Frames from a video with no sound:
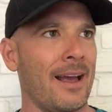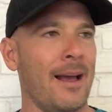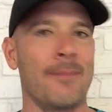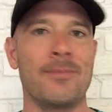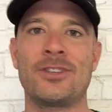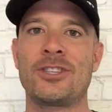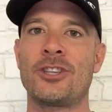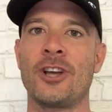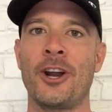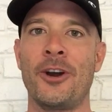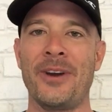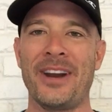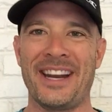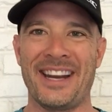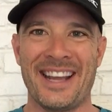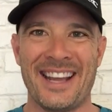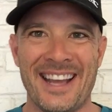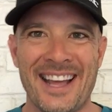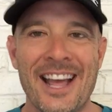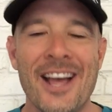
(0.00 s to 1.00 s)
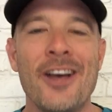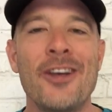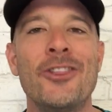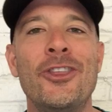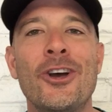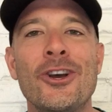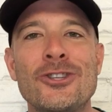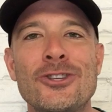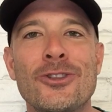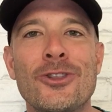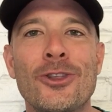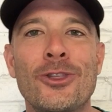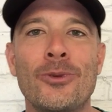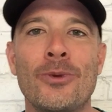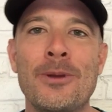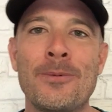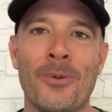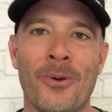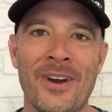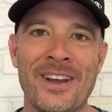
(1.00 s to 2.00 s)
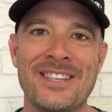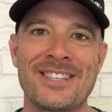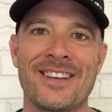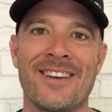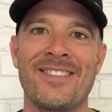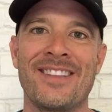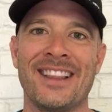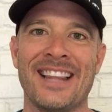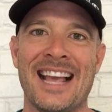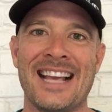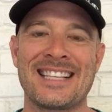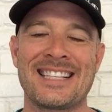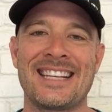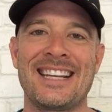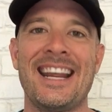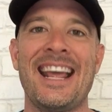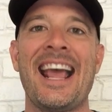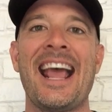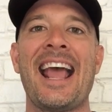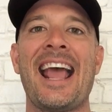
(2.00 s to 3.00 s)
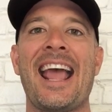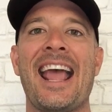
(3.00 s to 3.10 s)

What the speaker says: I'm stuttering. Those are the 3 points of the lesson,